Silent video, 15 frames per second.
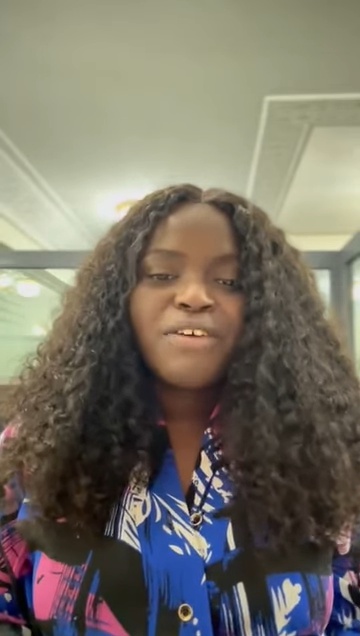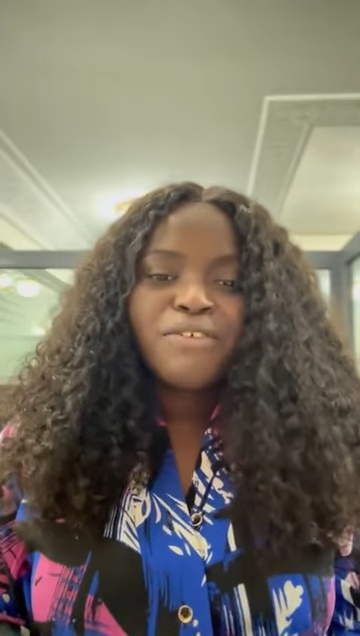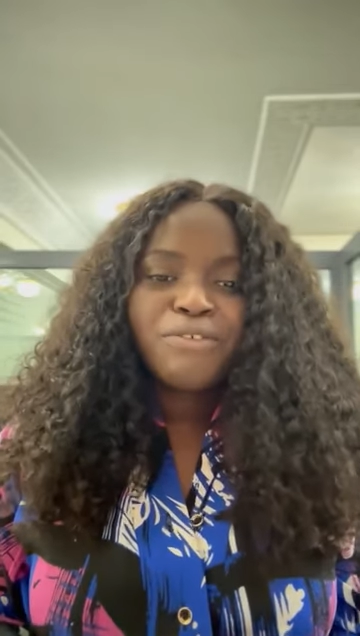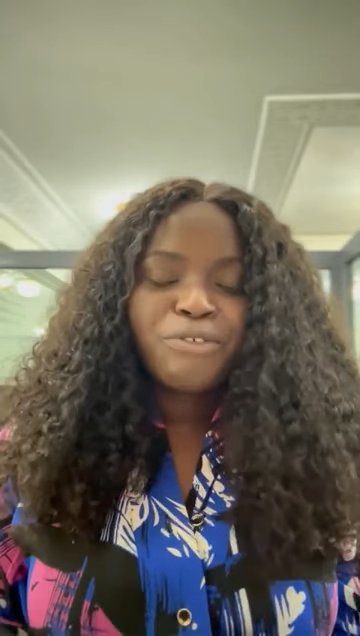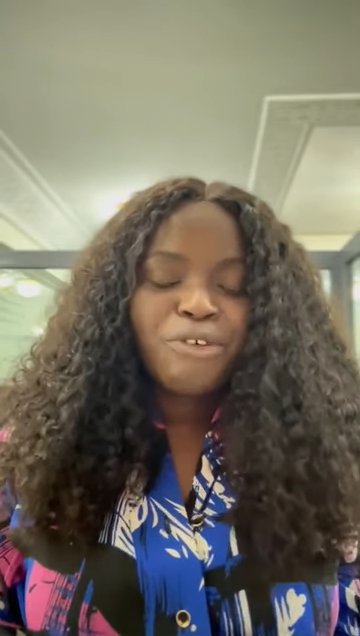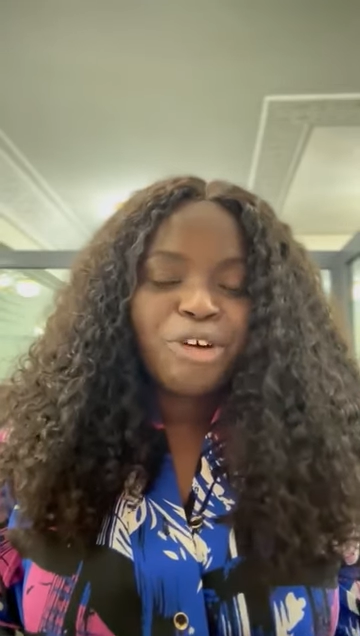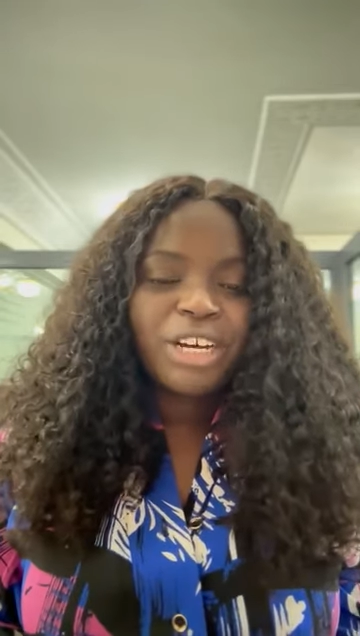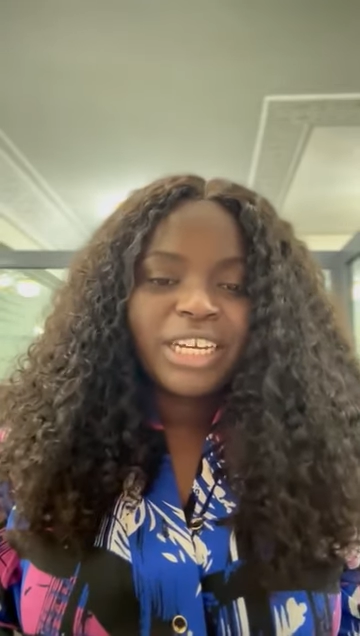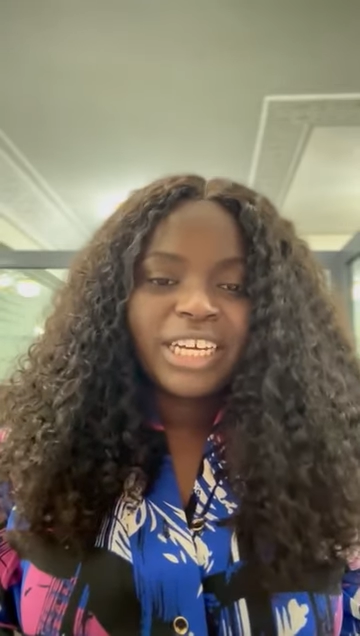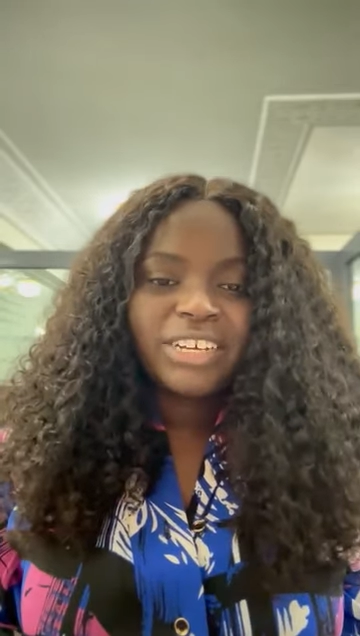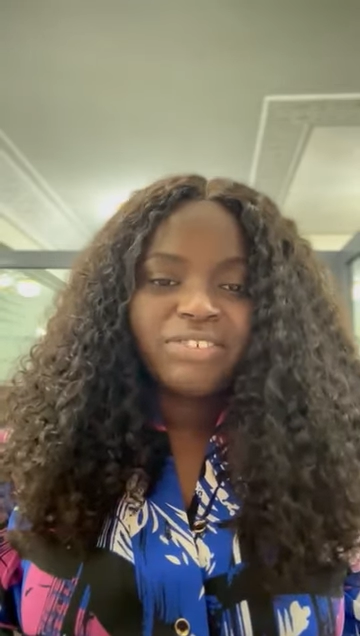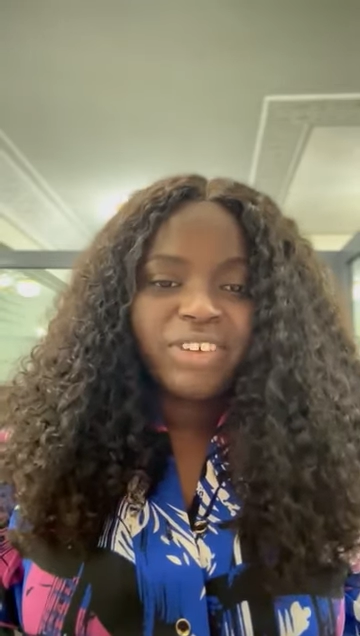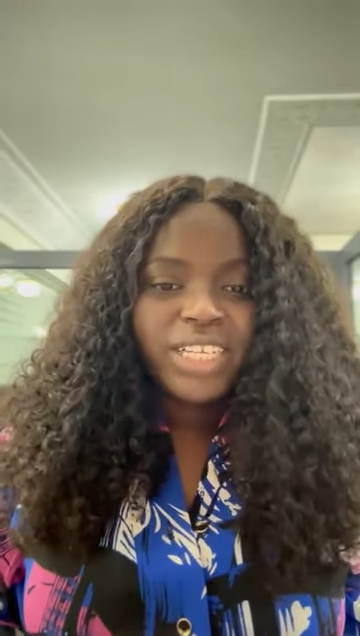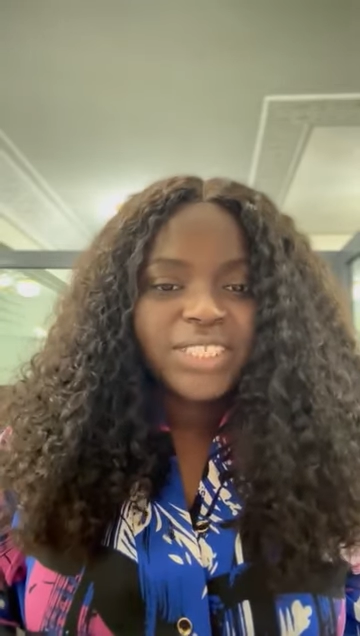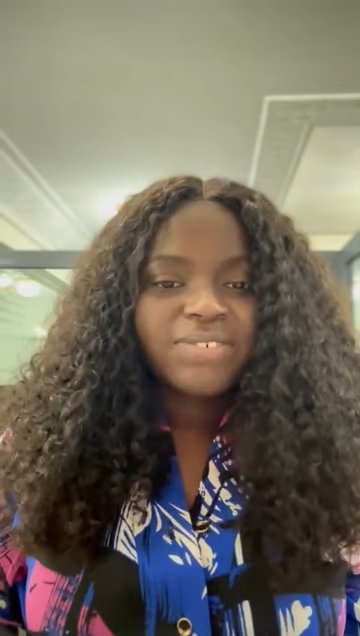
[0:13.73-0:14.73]
for the
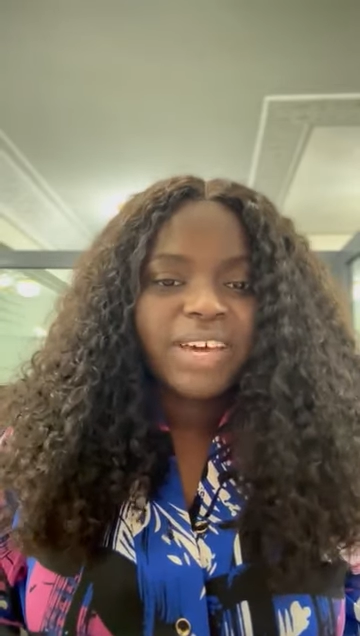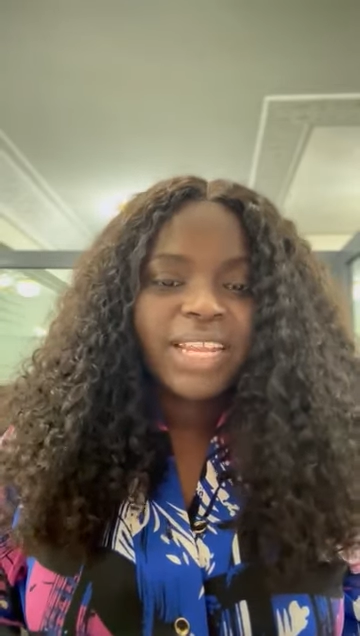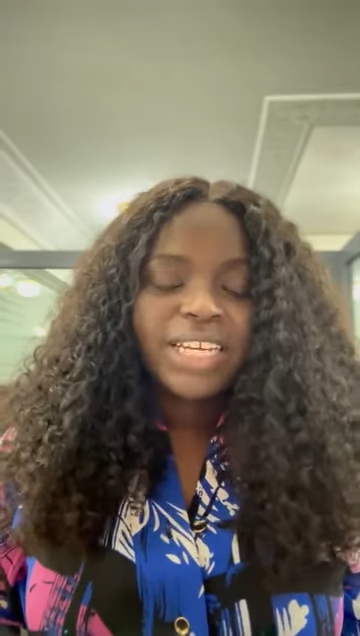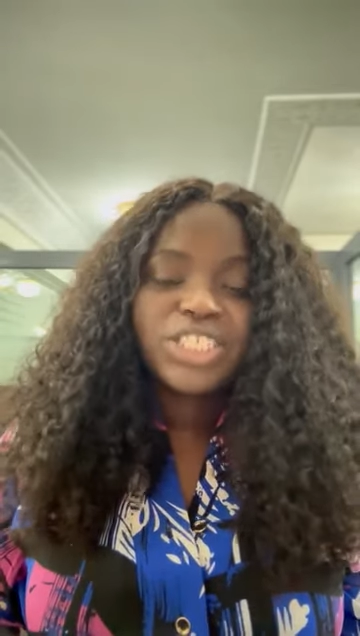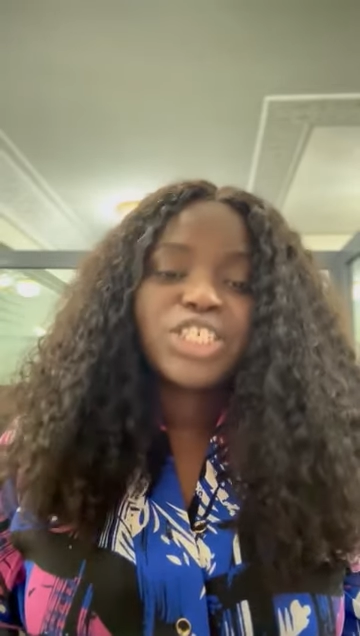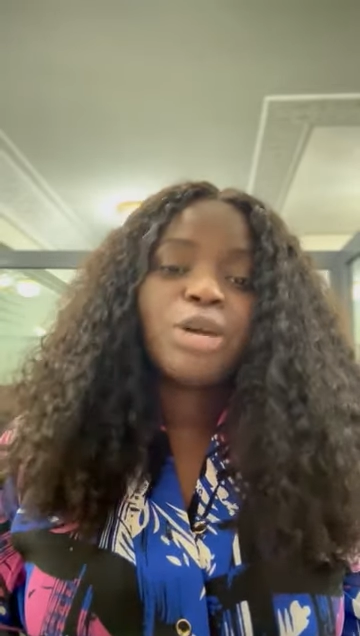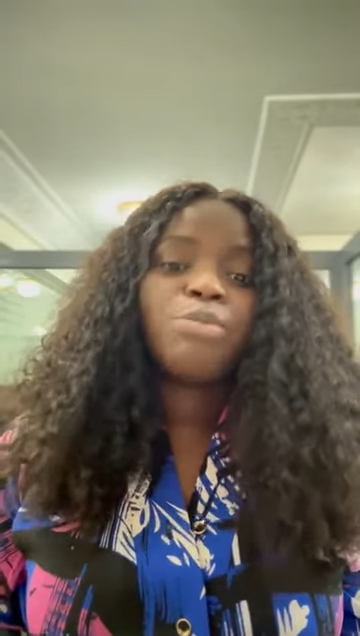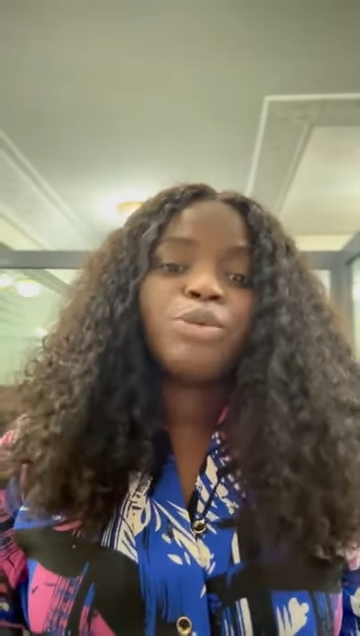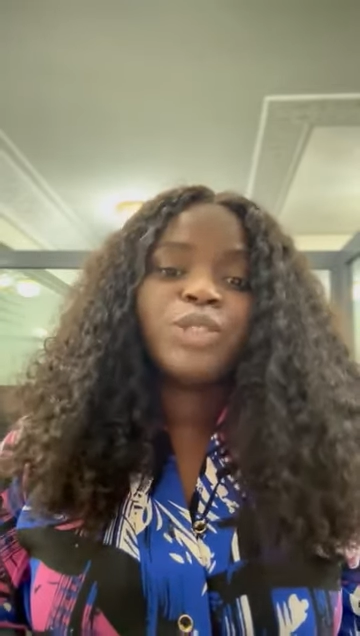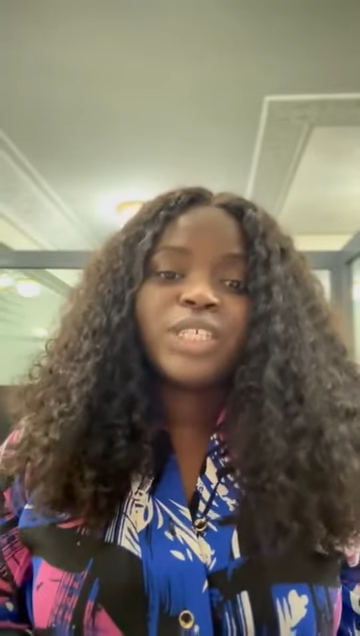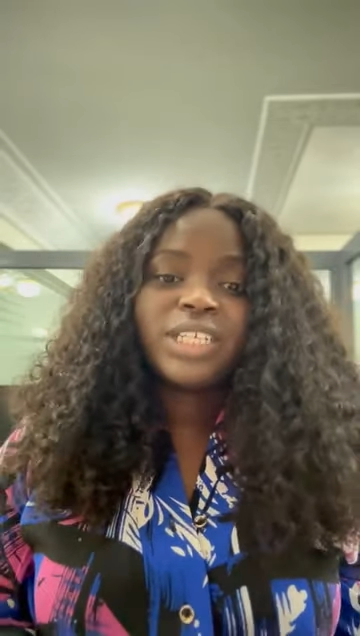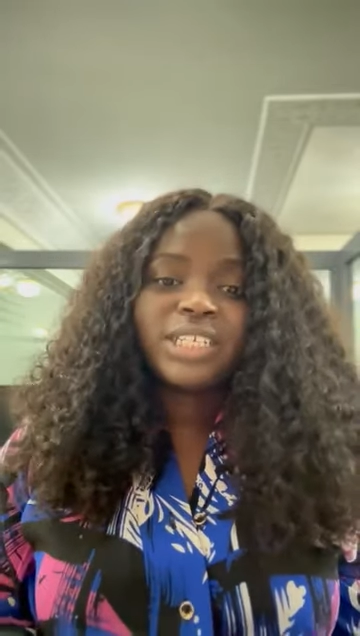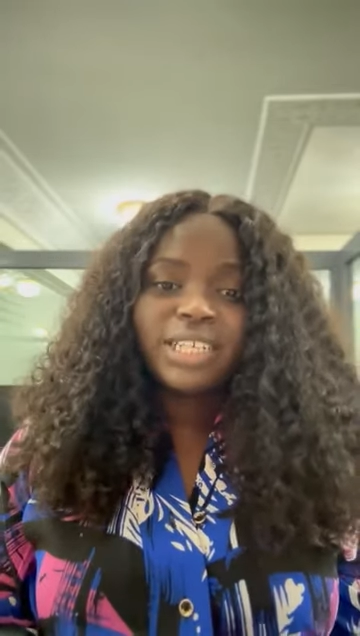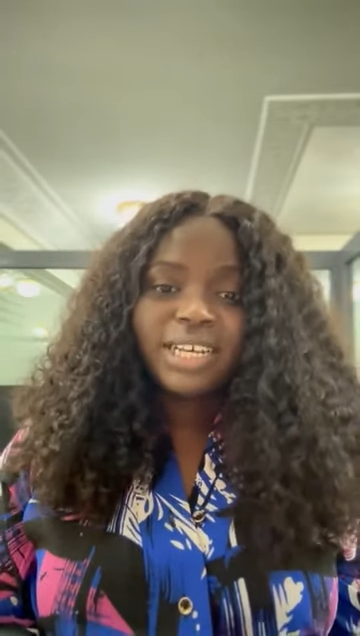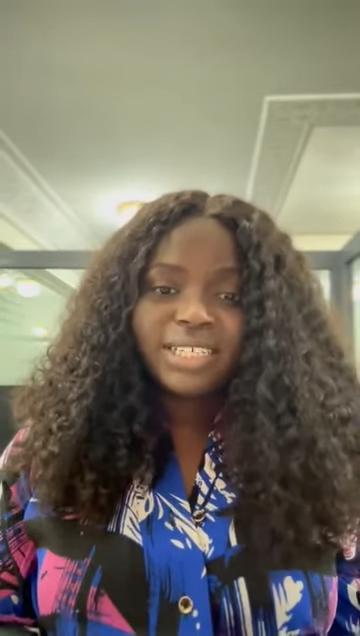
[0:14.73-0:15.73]
Advanced Financial
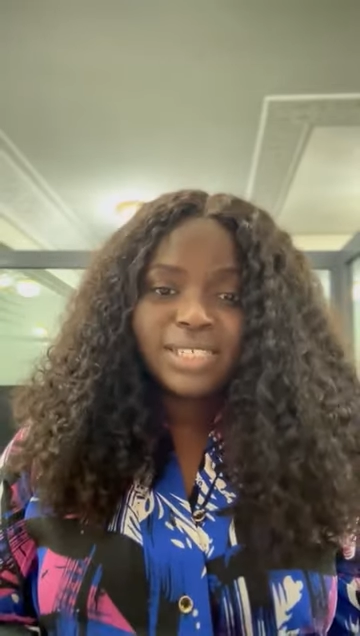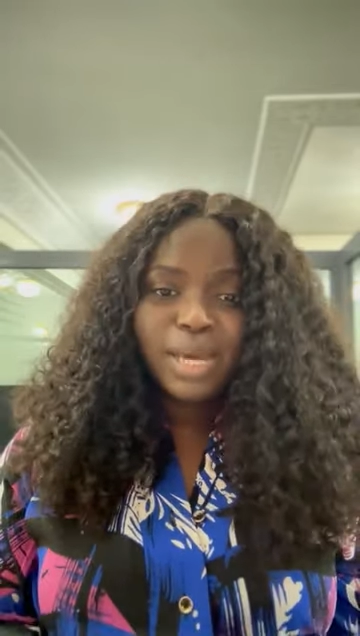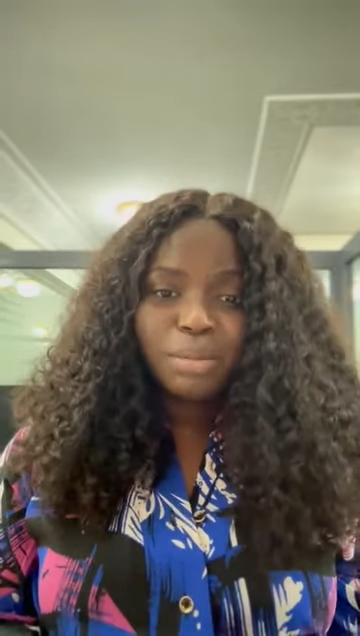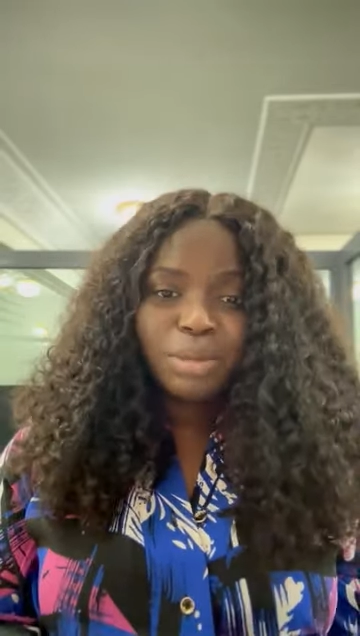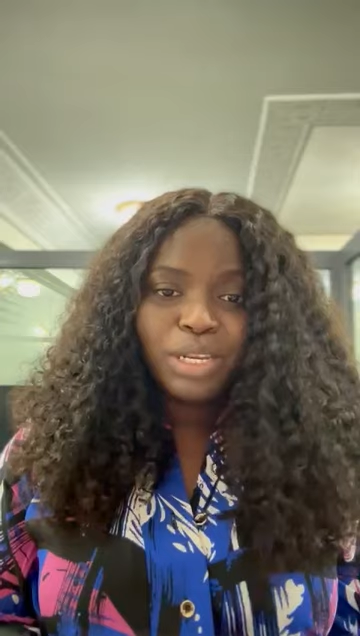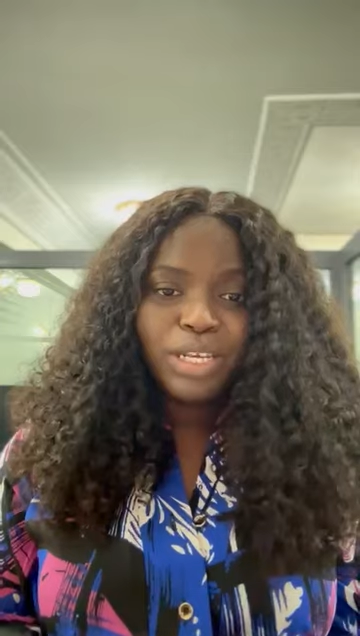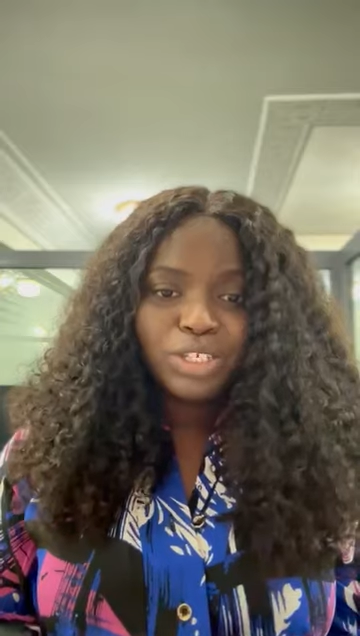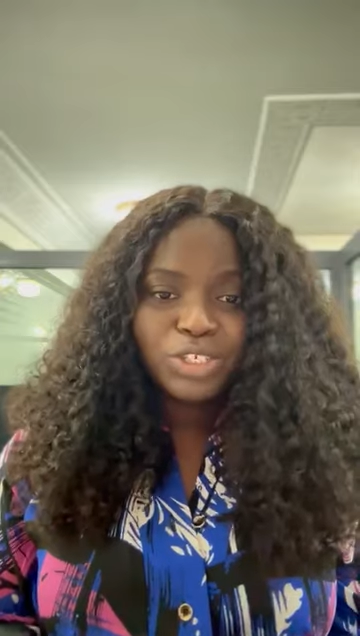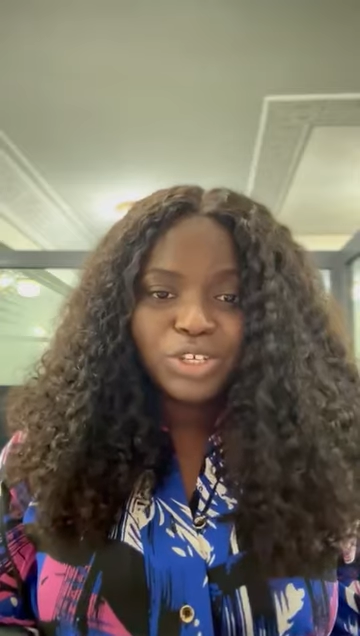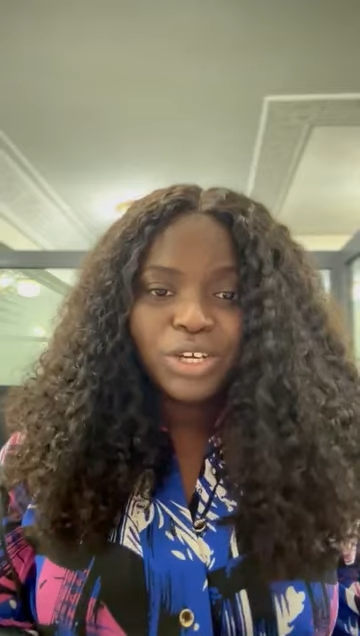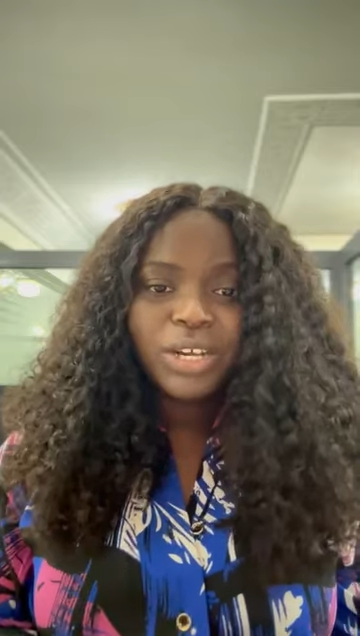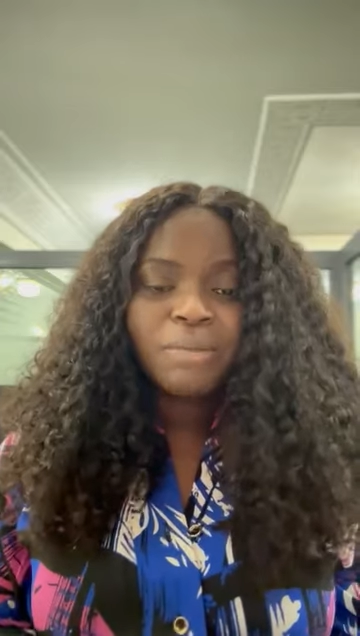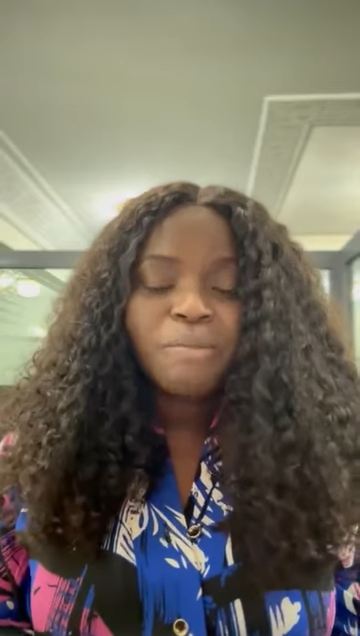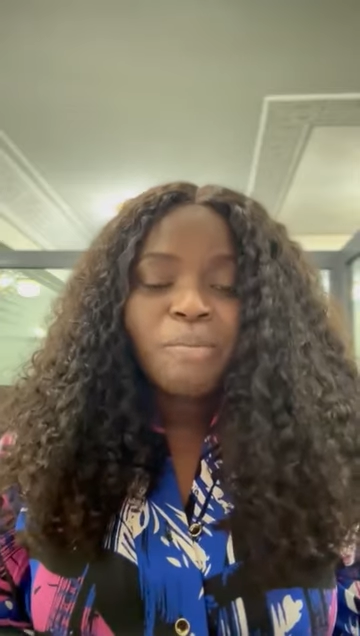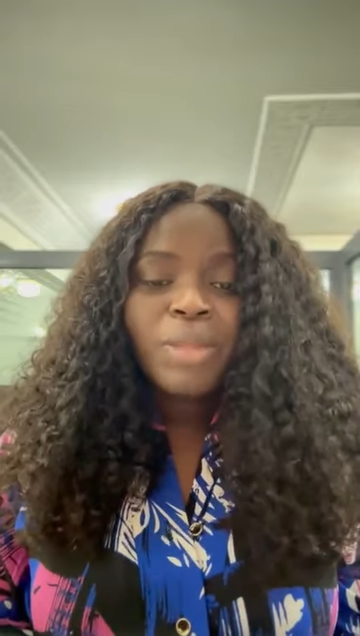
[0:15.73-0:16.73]
Modeling Examination,